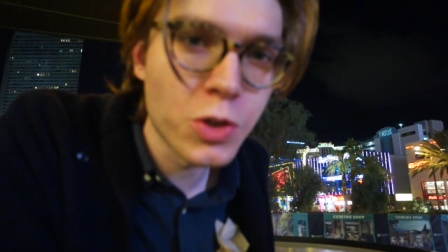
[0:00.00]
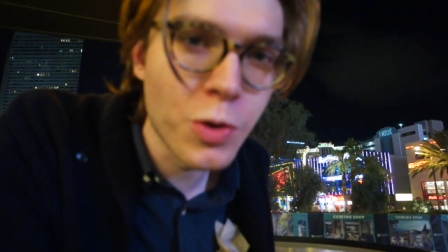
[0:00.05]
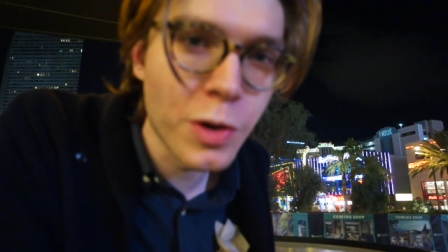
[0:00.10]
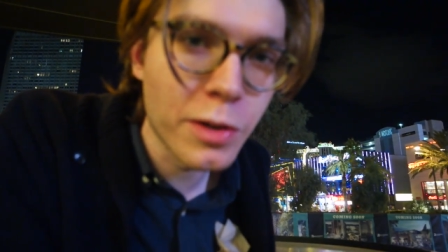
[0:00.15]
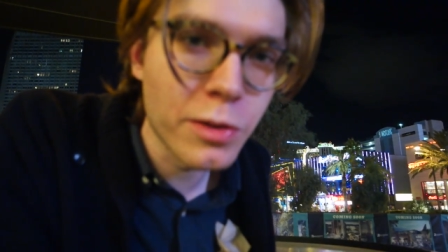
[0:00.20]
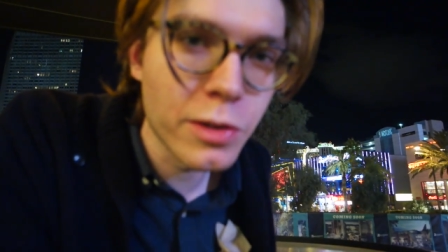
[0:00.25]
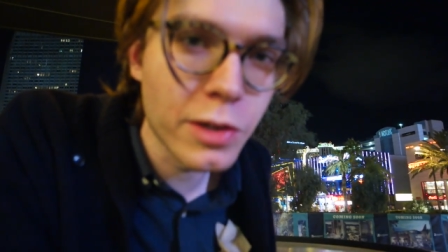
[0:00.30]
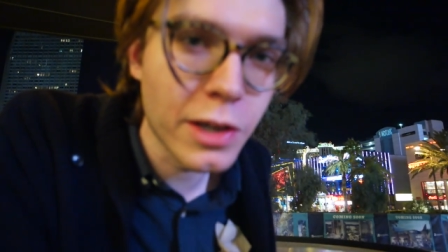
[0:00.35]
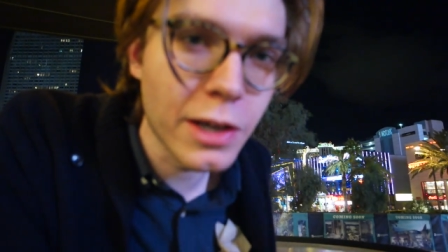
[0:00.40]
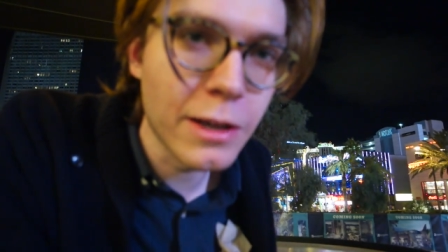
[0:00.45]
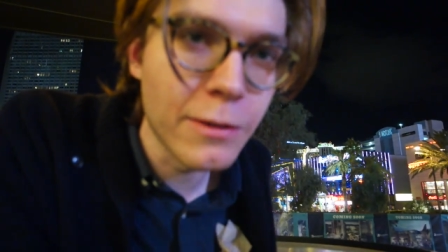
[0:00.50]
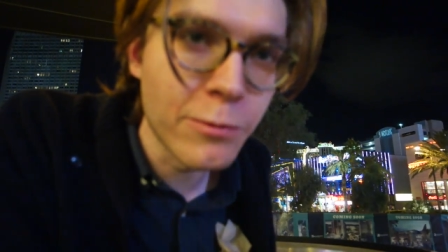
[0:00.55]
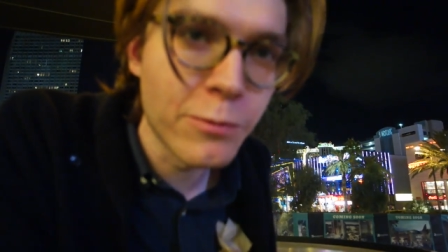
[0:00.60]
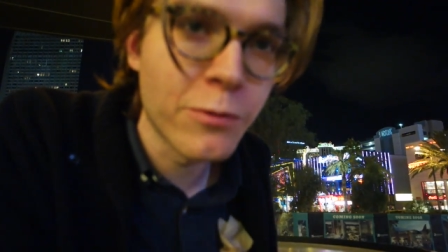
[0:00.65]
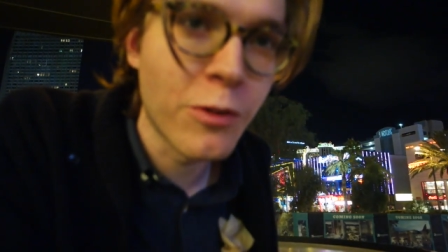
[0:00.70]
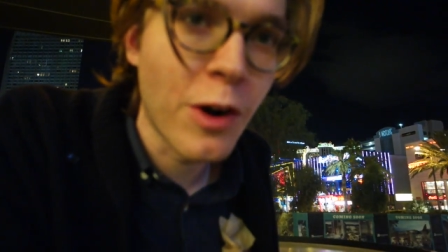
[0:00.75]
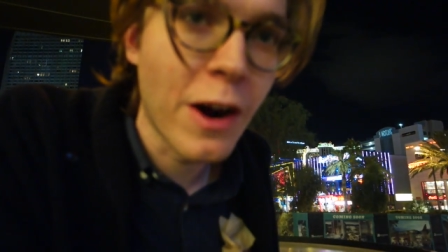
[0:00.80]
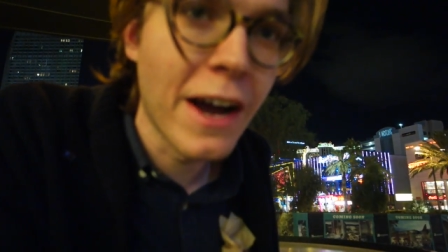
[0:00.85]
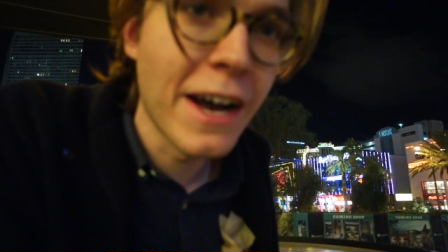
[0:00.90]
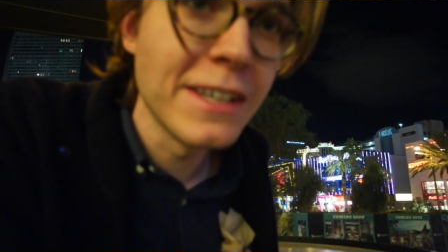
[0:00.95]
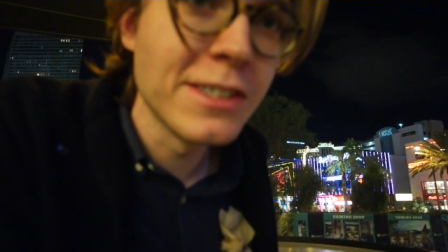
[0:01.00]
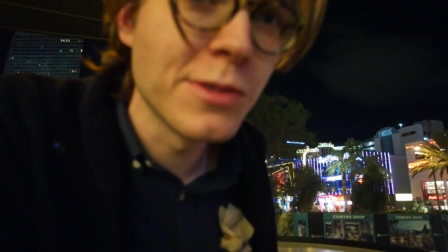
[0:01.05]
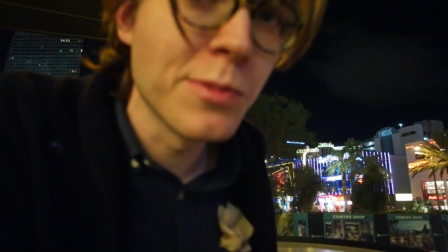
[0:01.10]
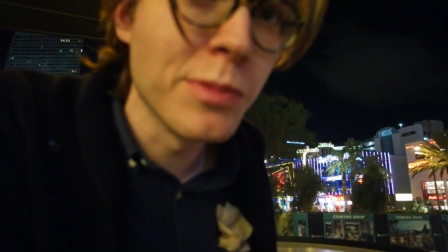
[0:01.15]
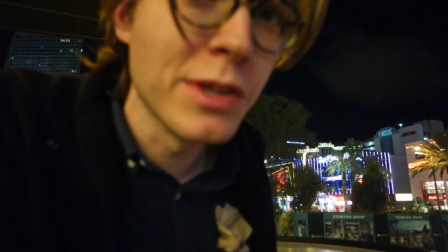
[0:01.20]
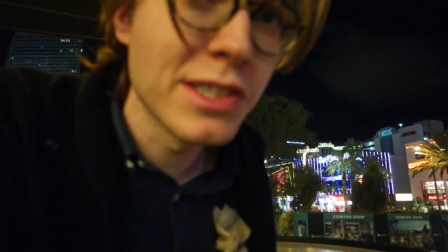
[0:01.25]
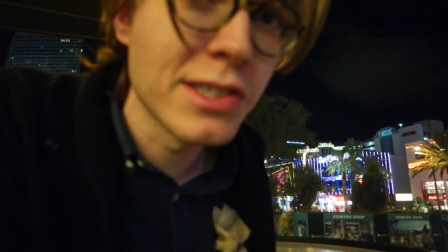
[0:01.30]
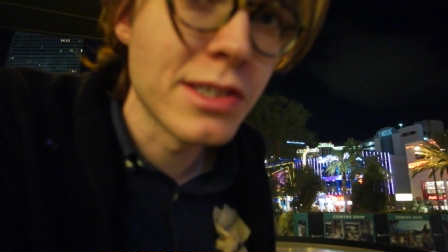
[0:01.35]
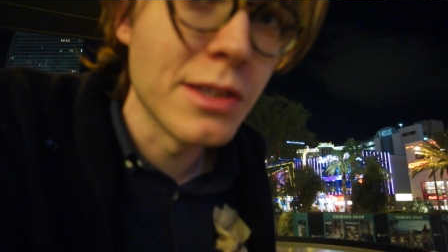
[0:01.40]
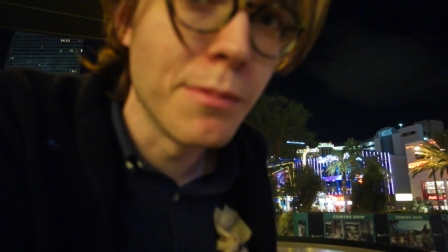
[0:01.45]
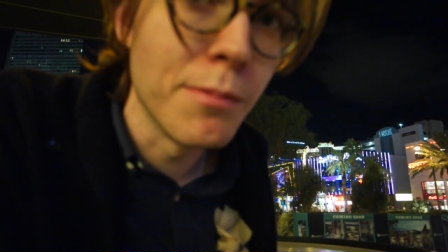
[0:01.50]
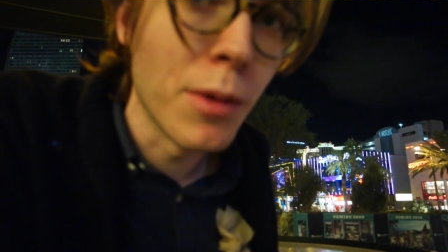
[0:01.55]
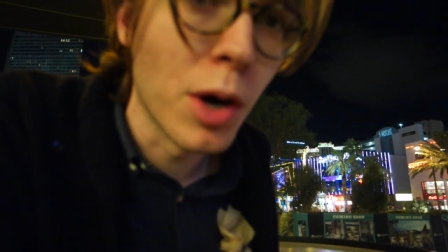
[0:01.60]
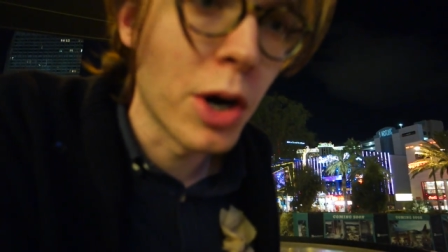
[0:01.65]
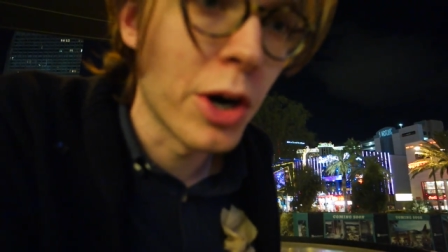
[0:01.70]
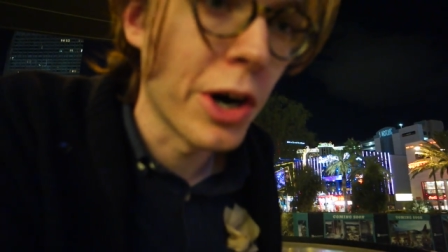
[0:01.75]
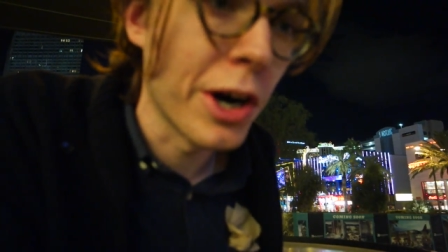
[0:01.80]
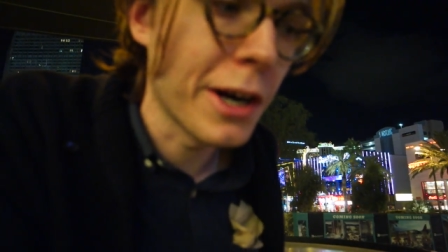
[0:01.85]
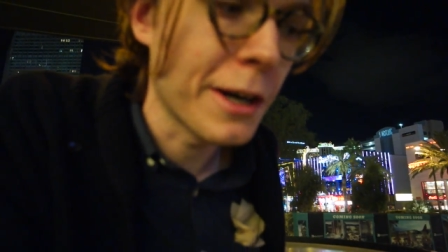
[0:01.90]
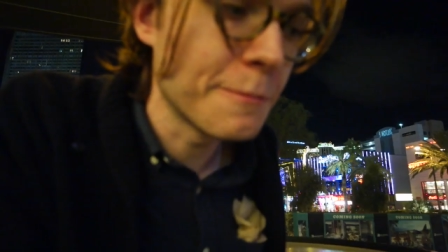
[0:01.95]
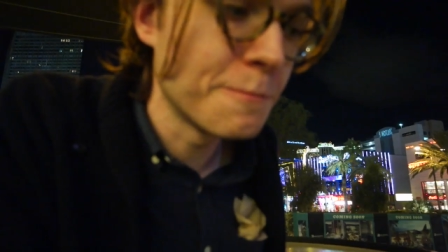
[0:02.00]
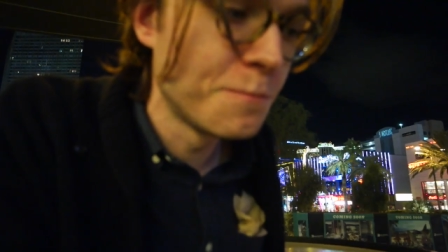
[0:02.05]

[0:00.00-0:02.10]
crinkle cut fries miss the mark,